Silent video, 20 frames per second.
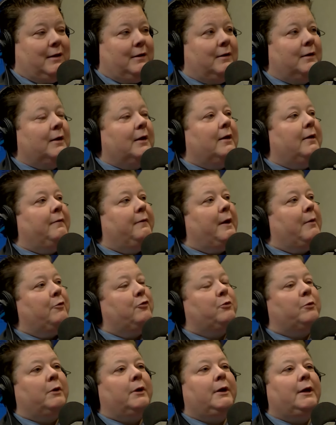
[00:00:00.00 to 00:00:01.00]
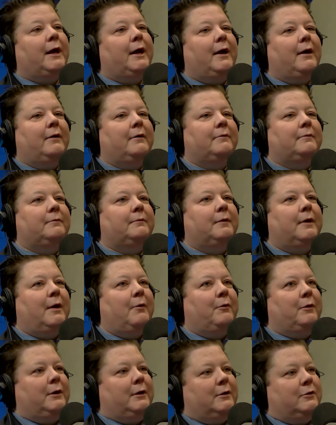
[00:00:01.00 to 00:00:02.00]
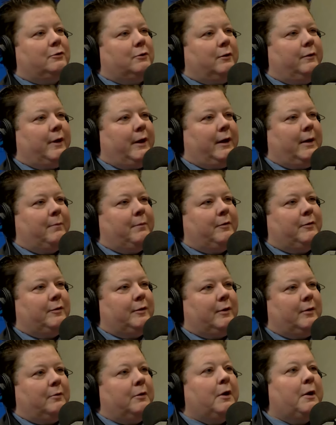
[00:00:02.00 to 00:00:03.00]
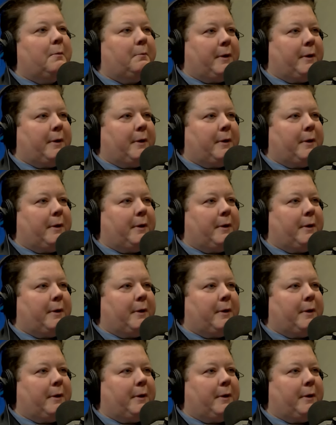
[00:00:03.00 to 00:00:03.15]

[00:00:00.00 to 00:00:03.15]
and that was really a, um, I really enjoyed that episode.